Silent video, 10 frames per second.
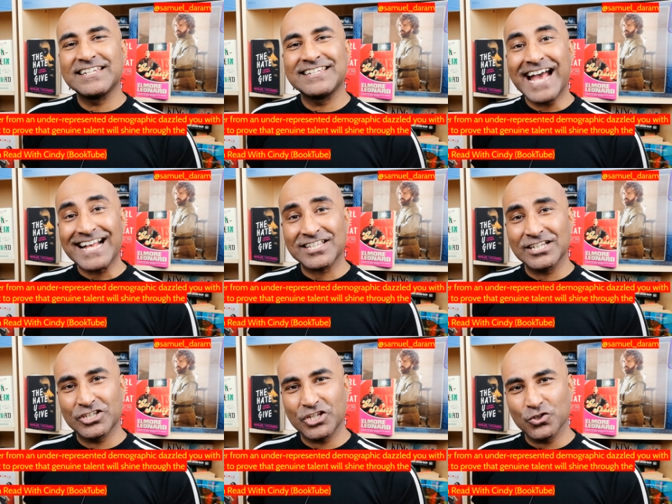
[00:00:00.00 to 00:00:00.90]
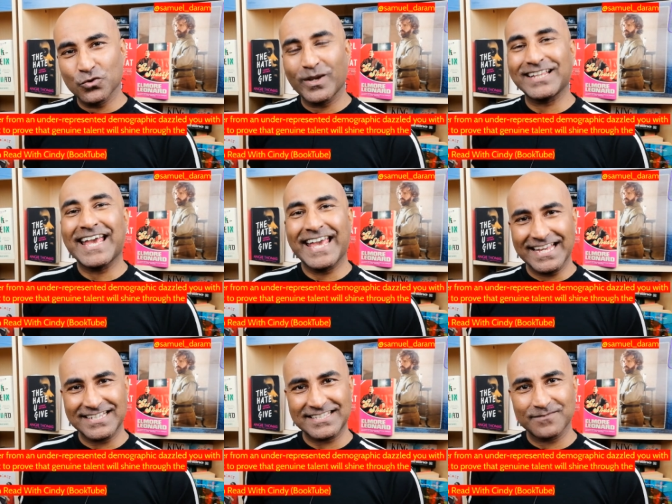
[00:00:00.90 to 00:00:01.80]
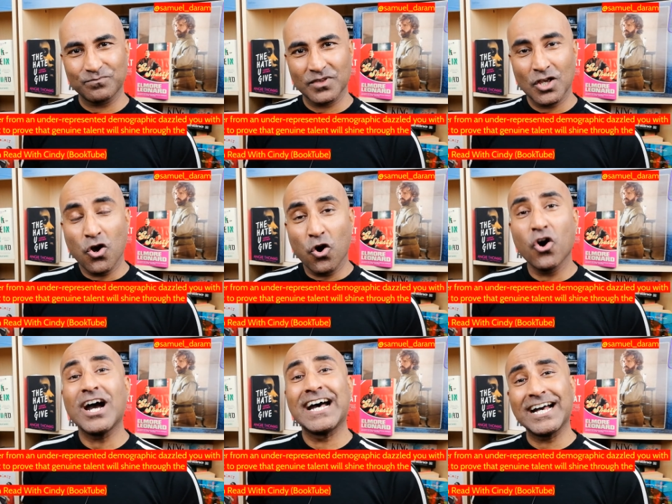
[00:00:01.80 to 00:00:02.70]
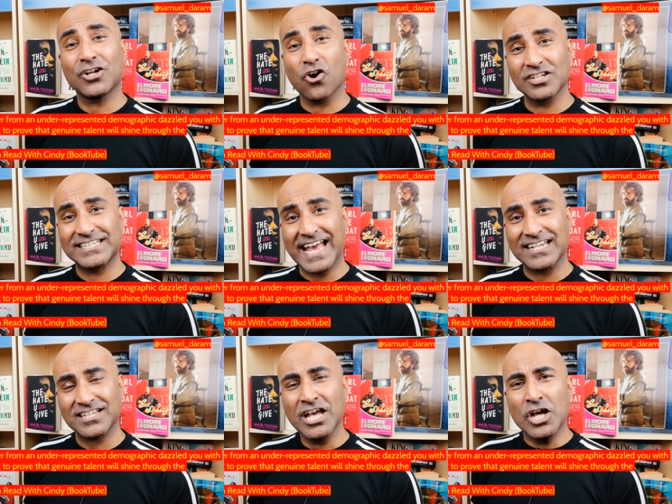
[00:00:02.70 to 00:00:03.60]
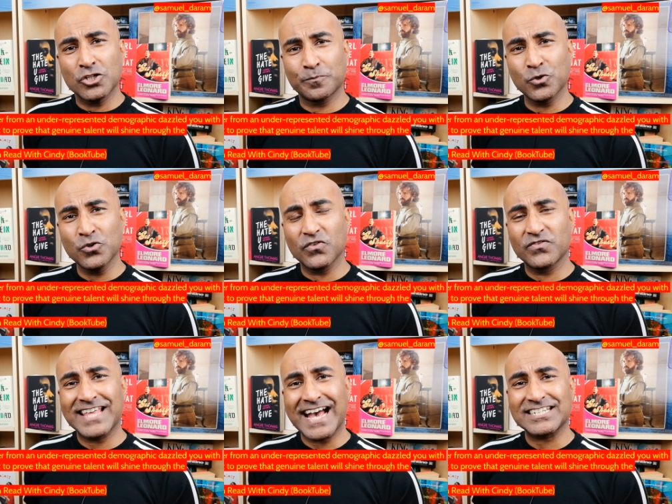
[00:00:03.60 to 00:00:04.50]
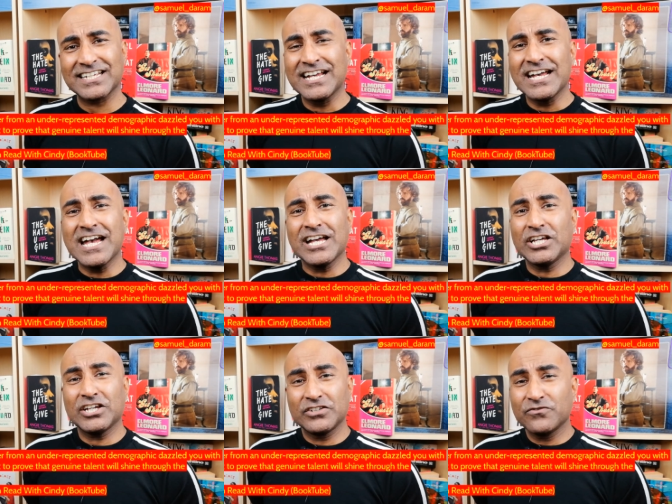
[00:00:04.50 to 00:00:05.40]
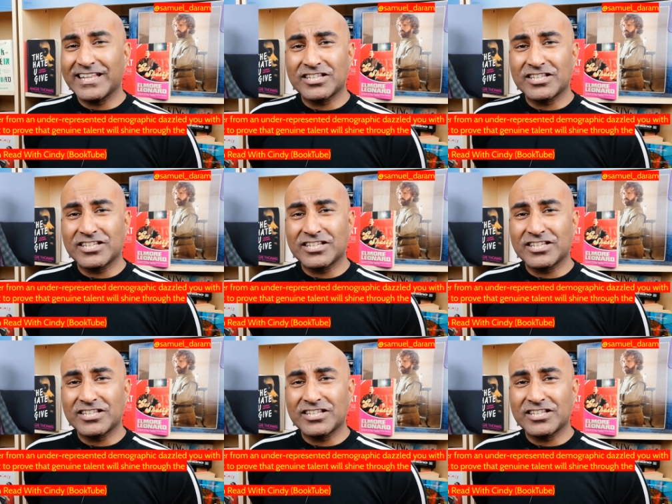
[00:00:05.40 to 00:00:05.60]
dazzled you with his or her content to prove that with